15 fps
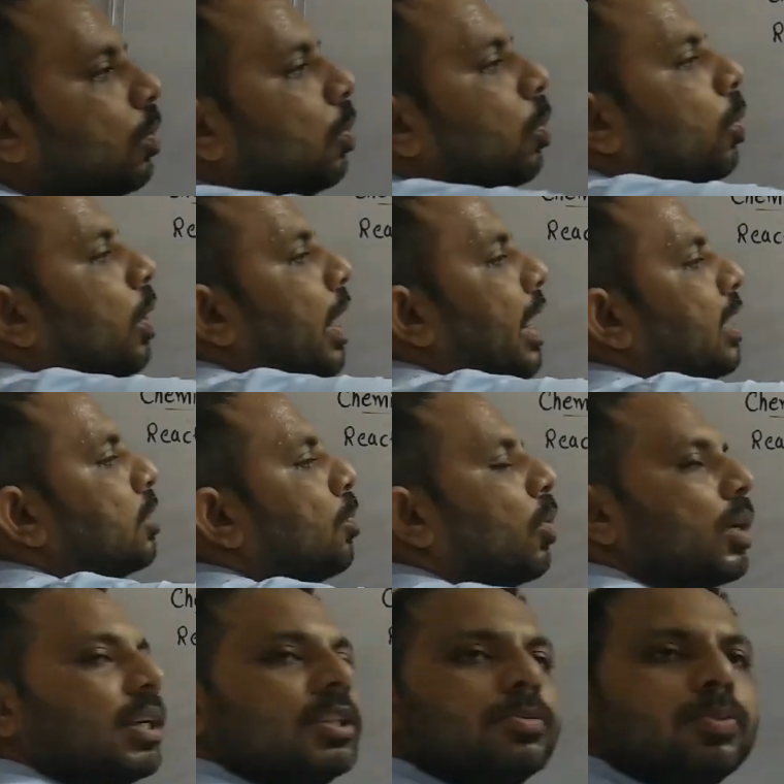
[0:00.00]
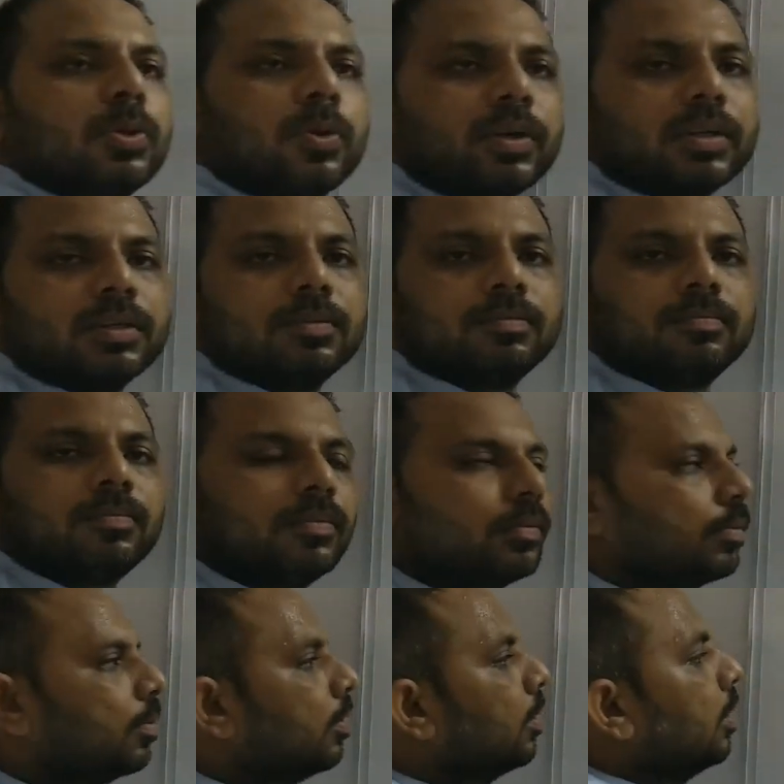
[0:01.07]
OH bond is broken.
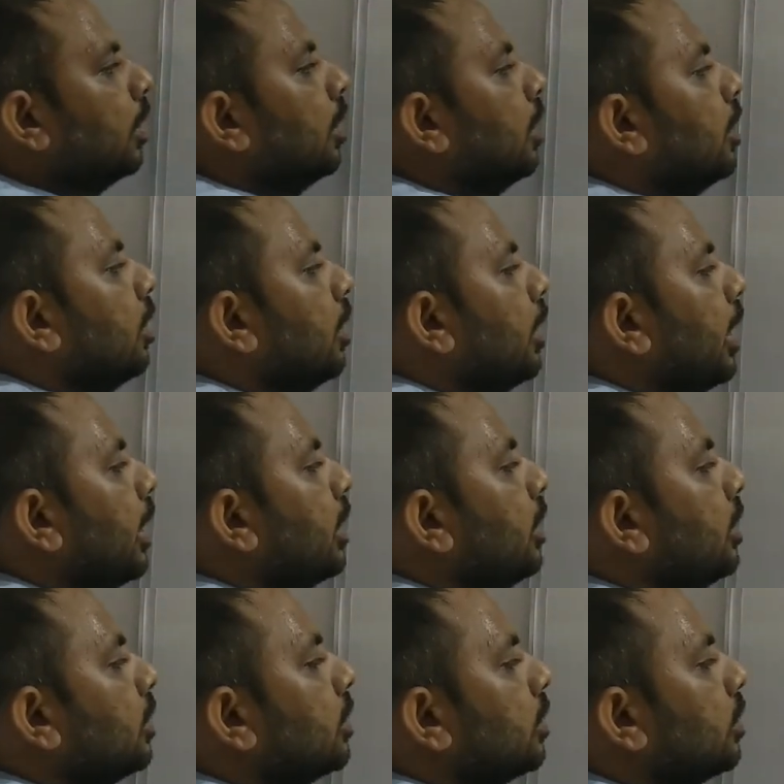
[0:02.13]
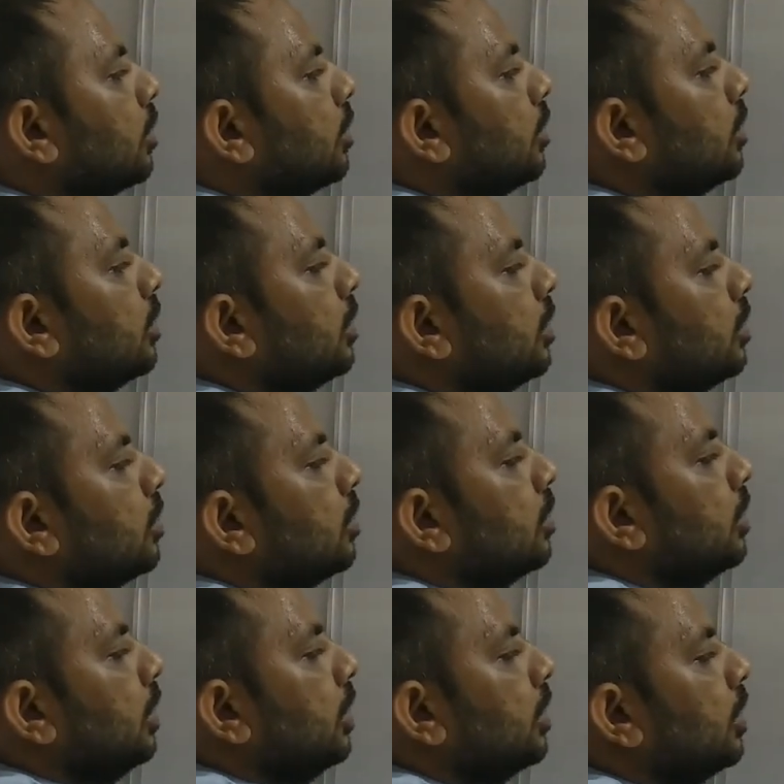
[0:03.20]
Like this.
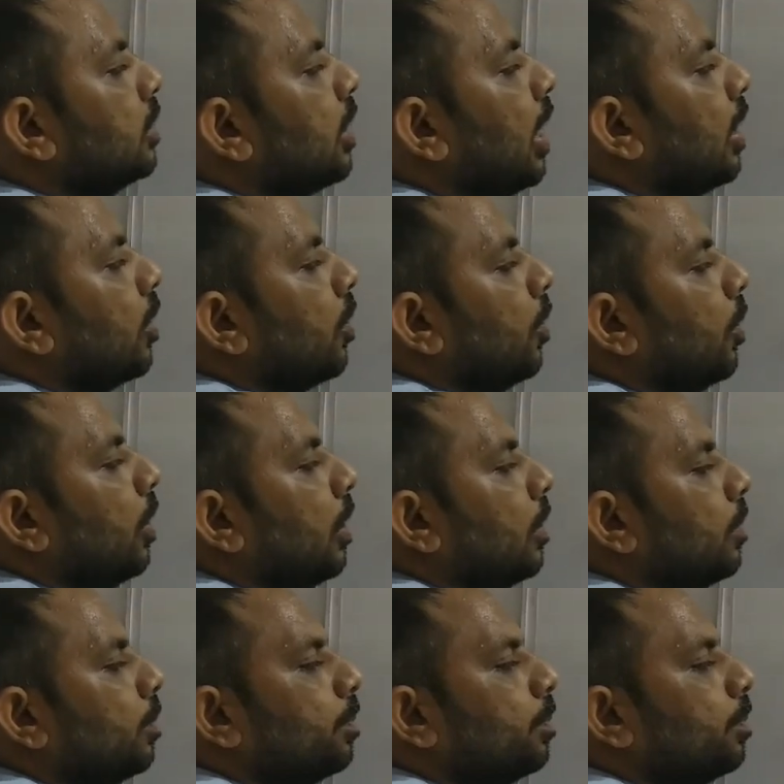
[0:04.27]
This is alcohol.